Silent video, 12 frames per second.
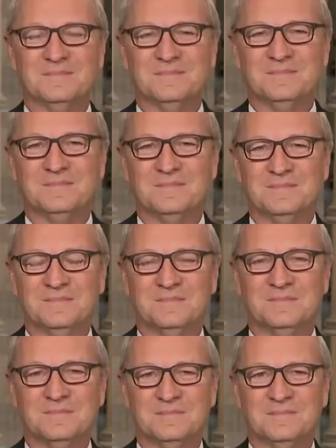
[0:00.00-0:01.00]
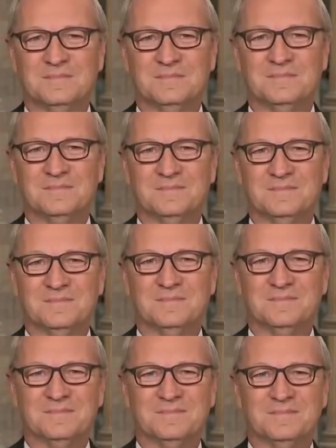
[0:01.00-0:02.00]

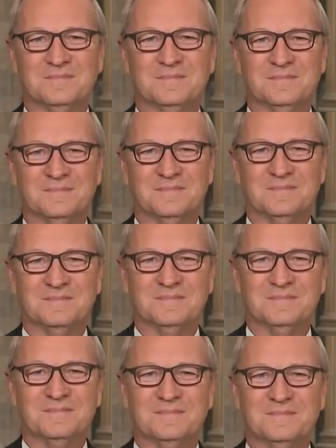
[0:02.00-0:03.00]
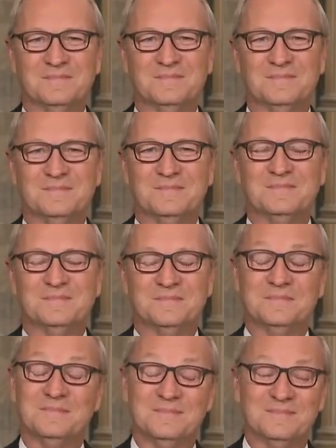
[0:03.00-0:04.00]

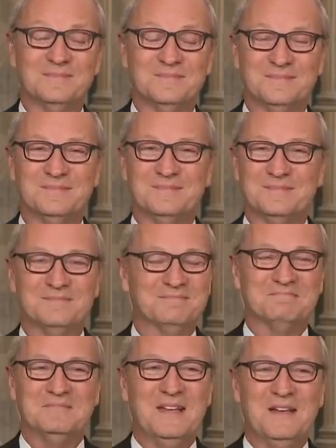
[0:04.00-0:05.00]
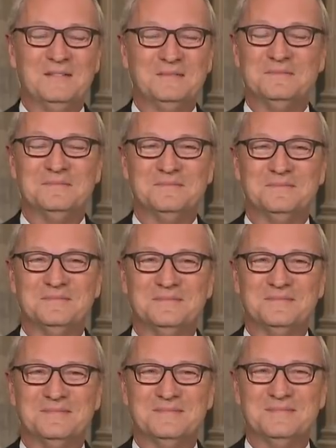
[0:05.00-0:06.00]

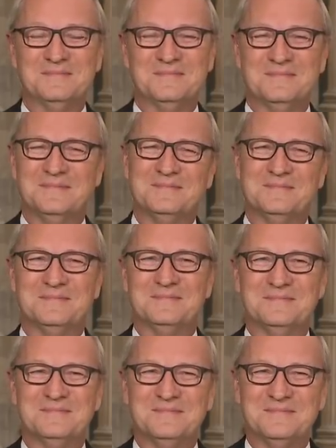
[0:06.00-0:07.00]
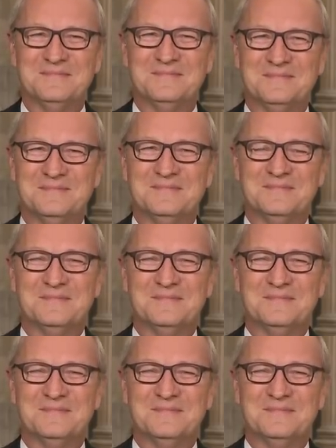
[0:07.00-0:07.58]
[no speech]